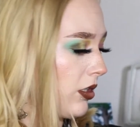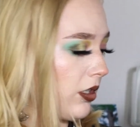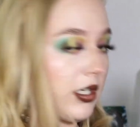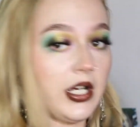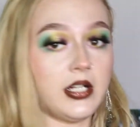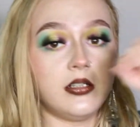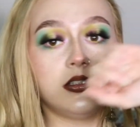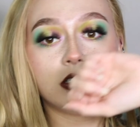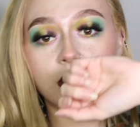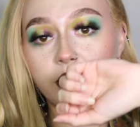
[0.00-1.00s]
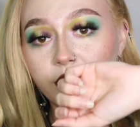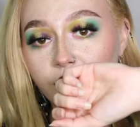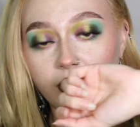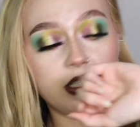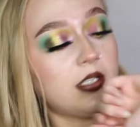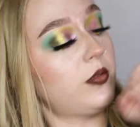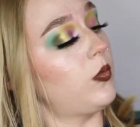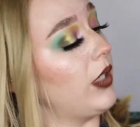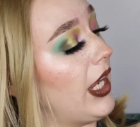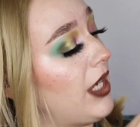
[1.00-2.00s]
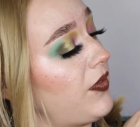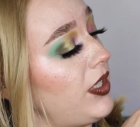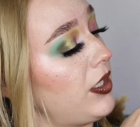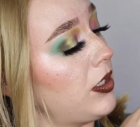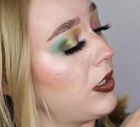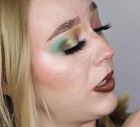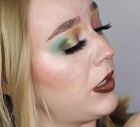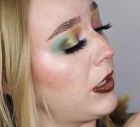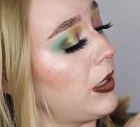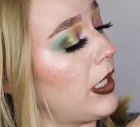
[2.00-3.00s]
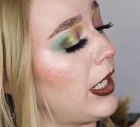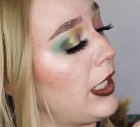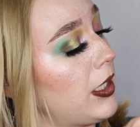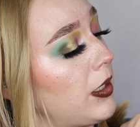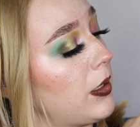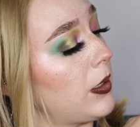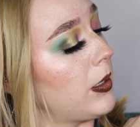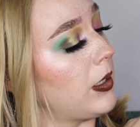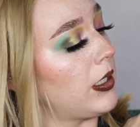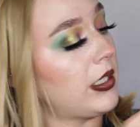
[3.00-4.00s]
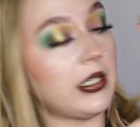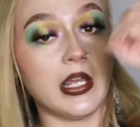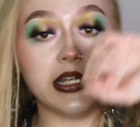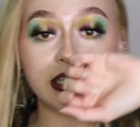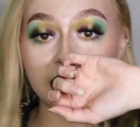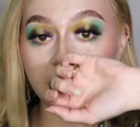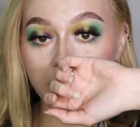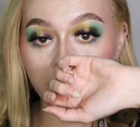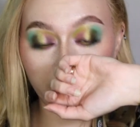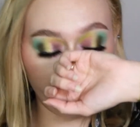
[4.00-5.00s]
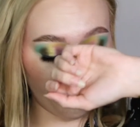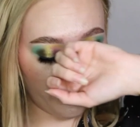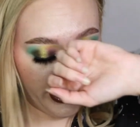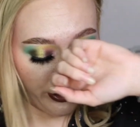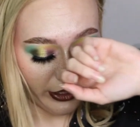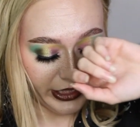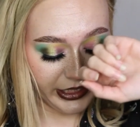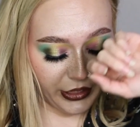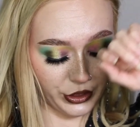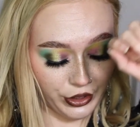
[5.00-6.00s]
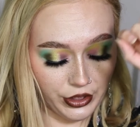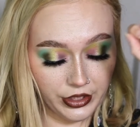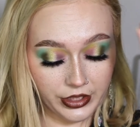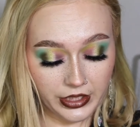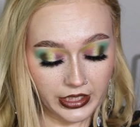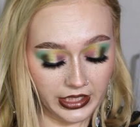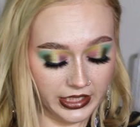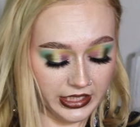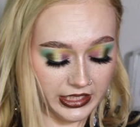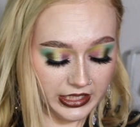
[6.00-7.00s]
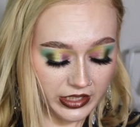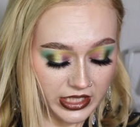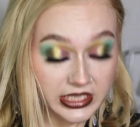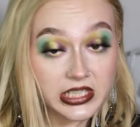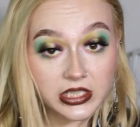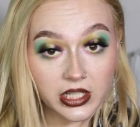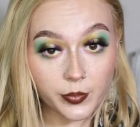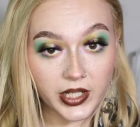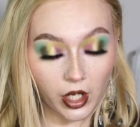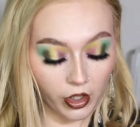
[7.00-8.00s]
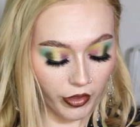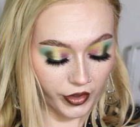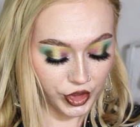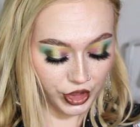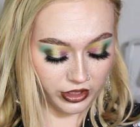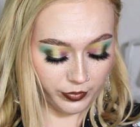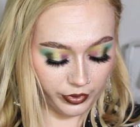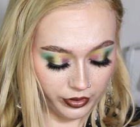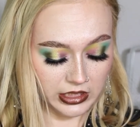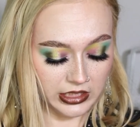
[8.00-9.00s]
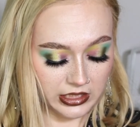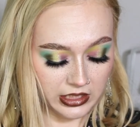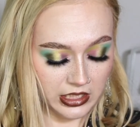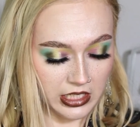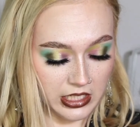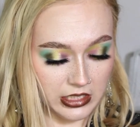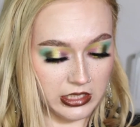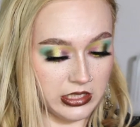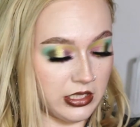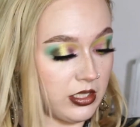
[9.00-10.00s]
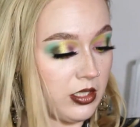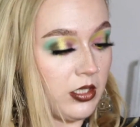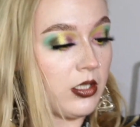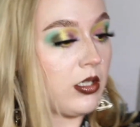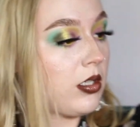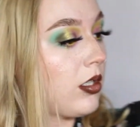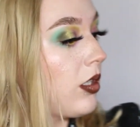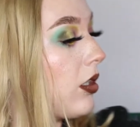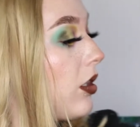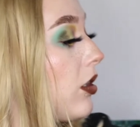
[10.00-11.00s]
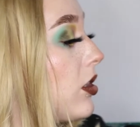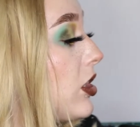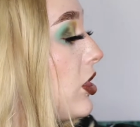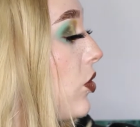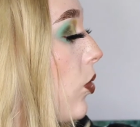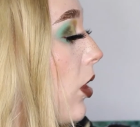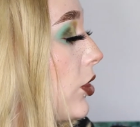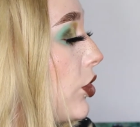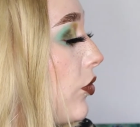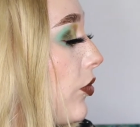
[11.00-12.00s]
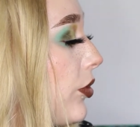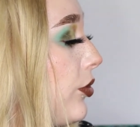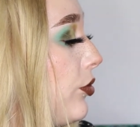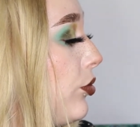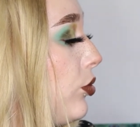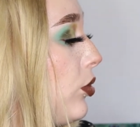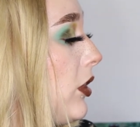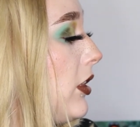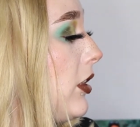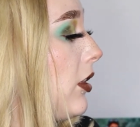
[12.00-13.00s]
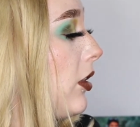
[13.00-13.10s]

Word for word: Alright, so here's Leo. We have it. Okay. Nice and pretty green here. And then this is going to be Earthship. Get it nice and swatcheroo.